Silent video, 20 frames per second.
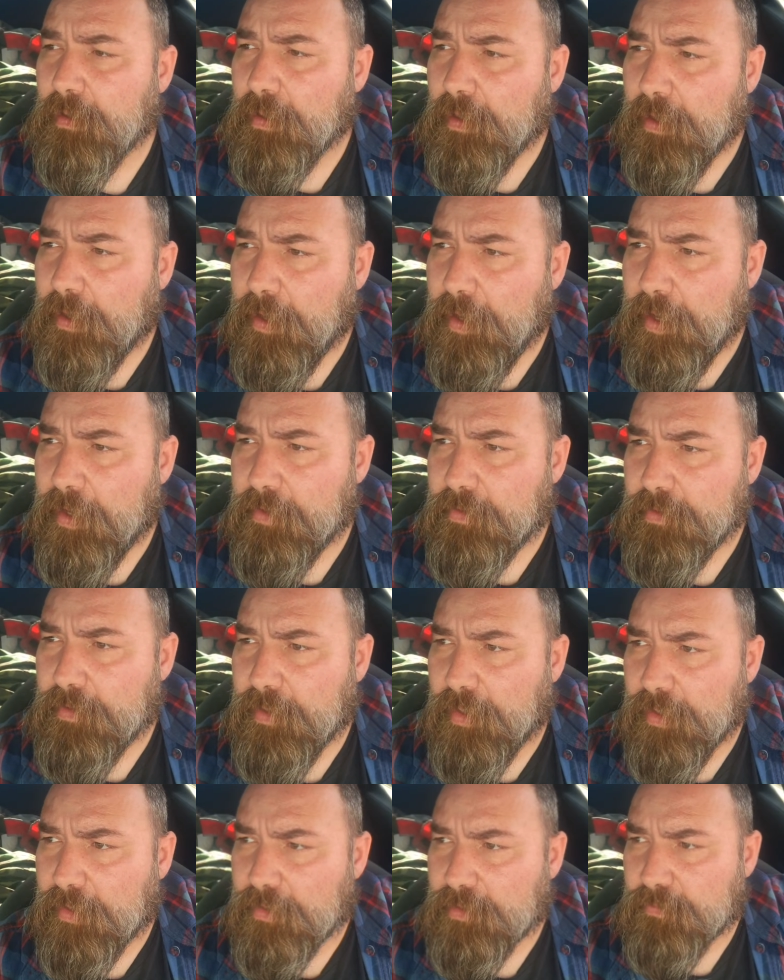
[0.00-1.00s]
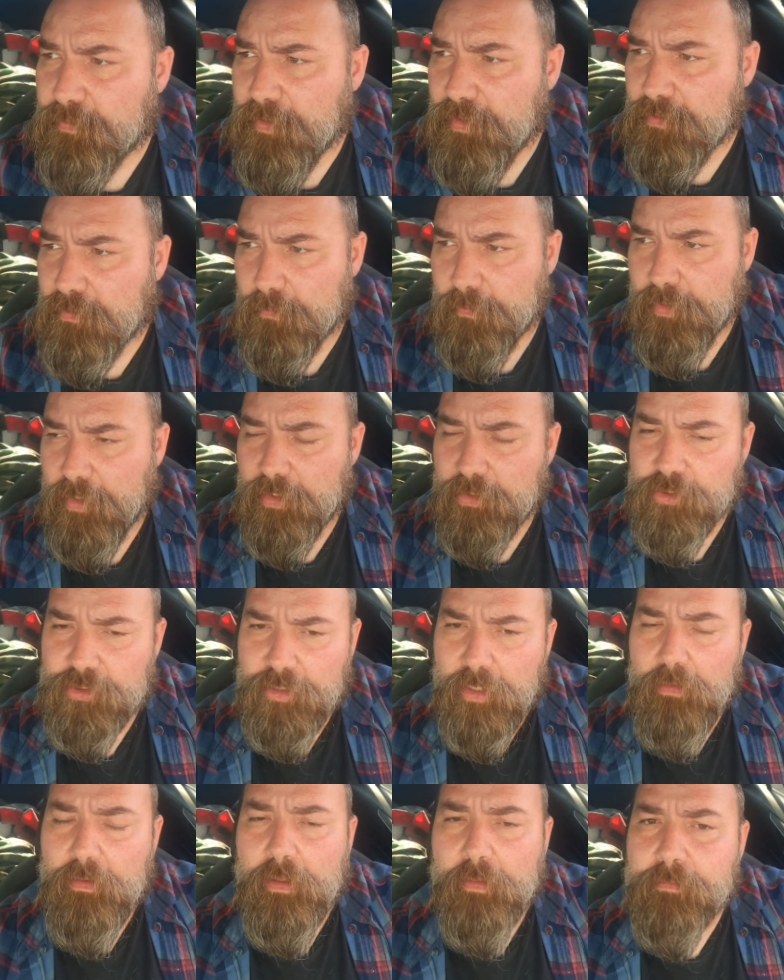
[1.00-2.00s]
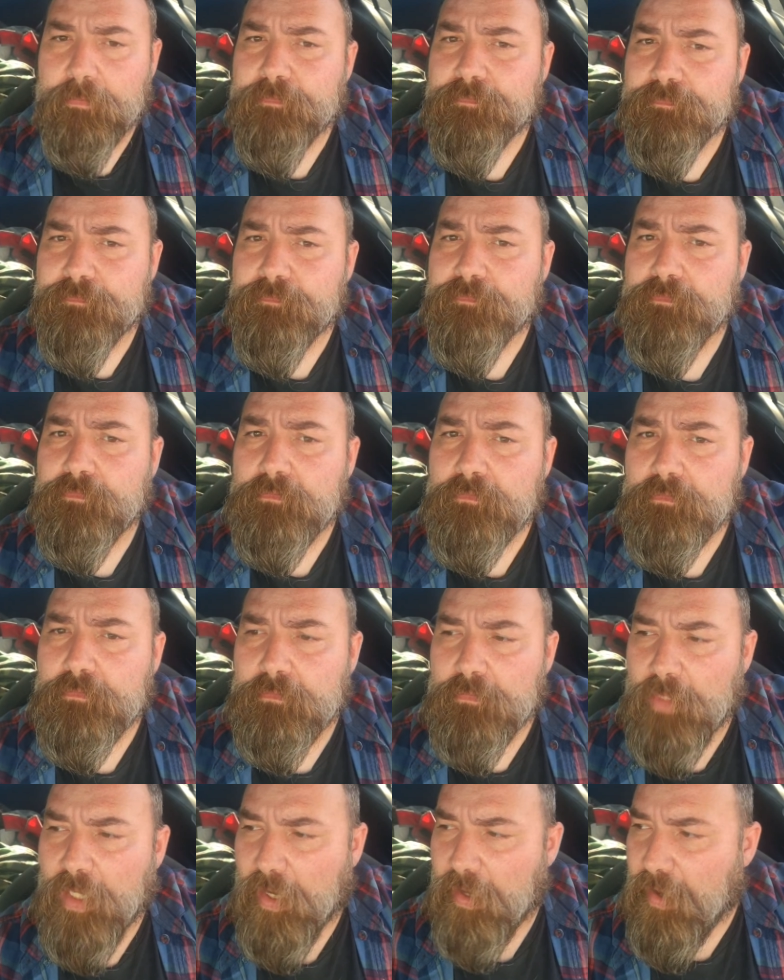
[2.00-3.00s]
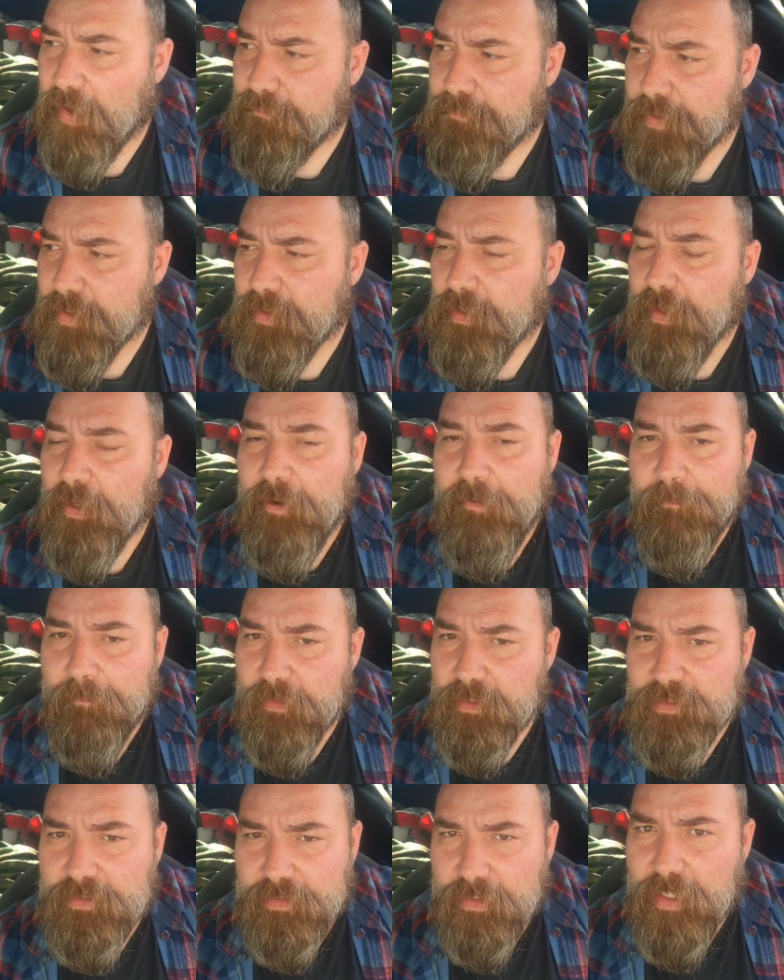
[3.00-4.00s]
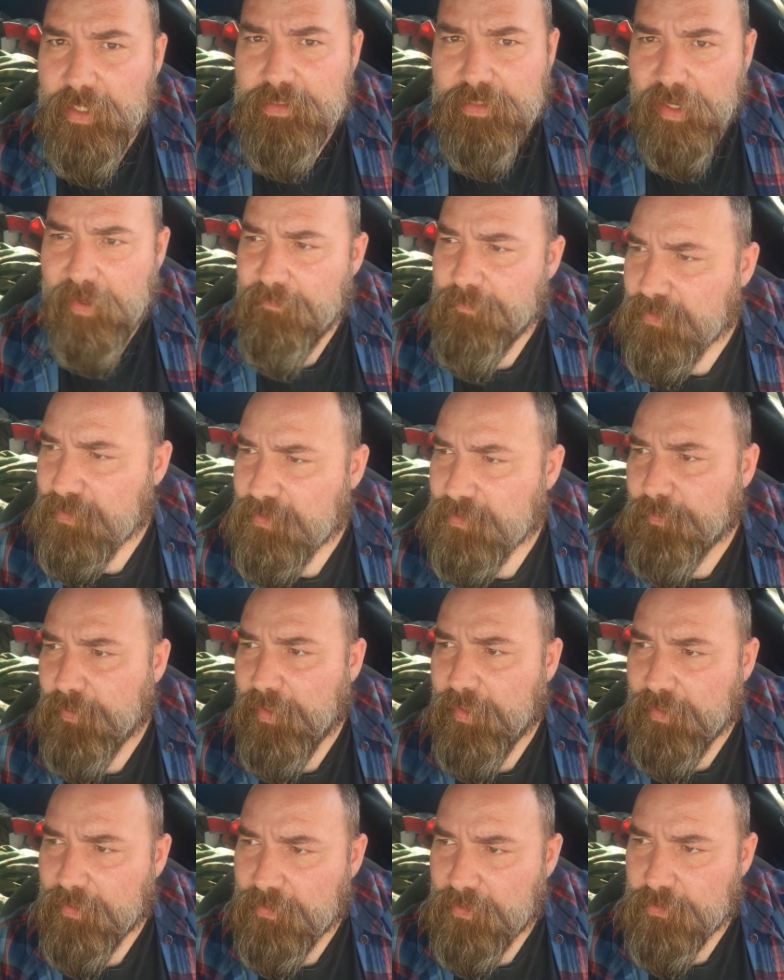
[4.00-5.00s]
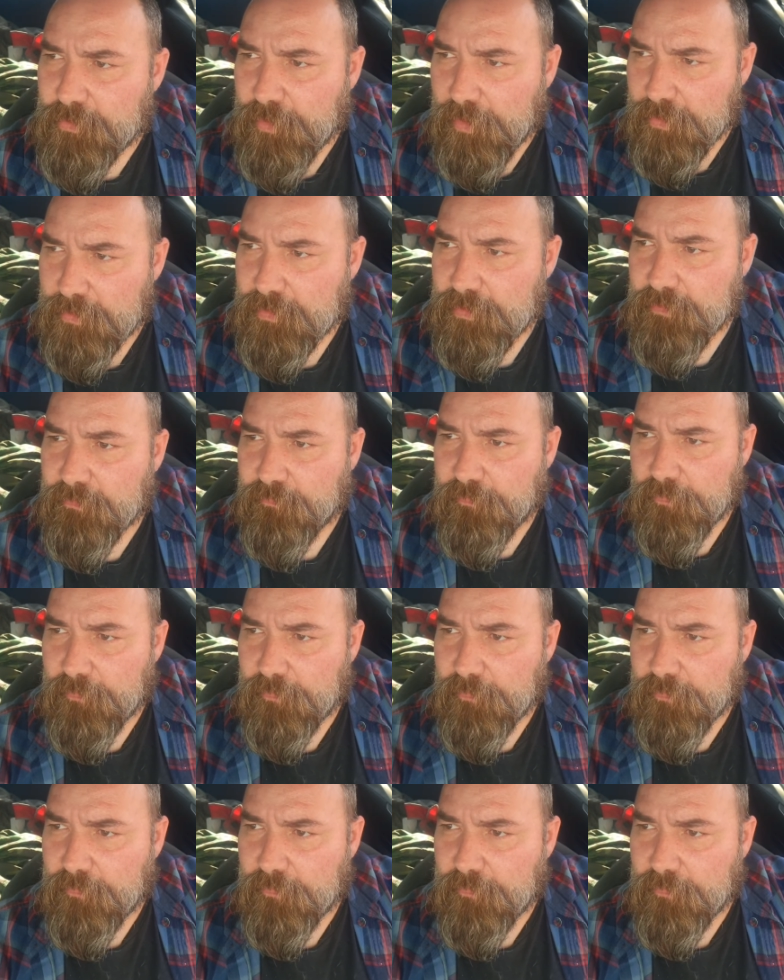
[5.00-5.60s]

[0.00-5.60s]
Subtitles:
and you gotta explain it to him. You gotta show him. Listen, guys, I've been explaining to Justin for the